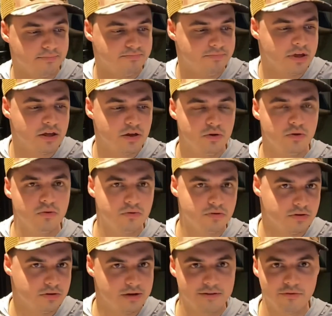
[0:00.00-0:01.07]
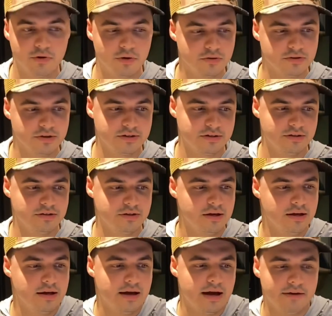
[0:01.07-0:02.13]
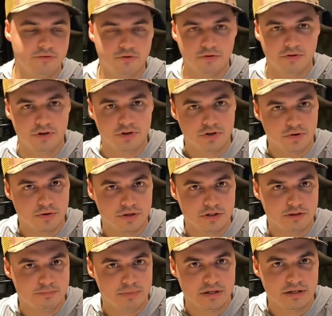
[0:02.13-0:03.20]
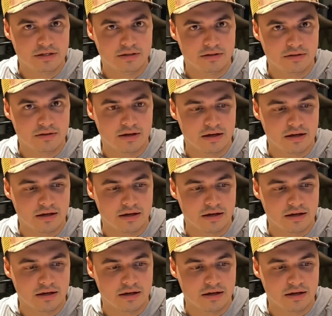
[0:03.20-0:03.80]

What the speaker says: Thank you to everyone who's listened. I've truly enjoyed spending